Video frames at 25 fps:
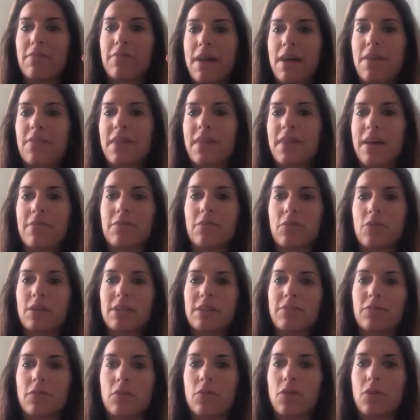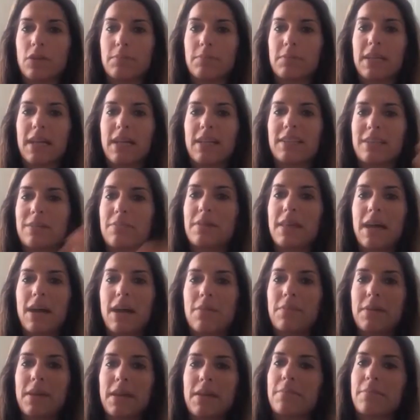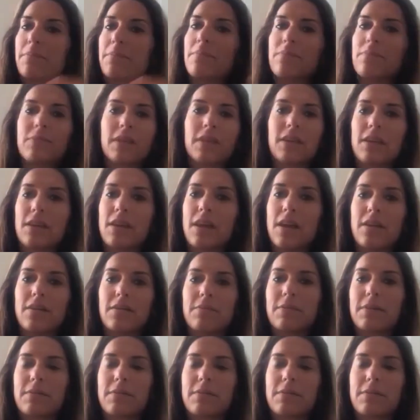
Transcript: found that voice for hospitality without being, you know,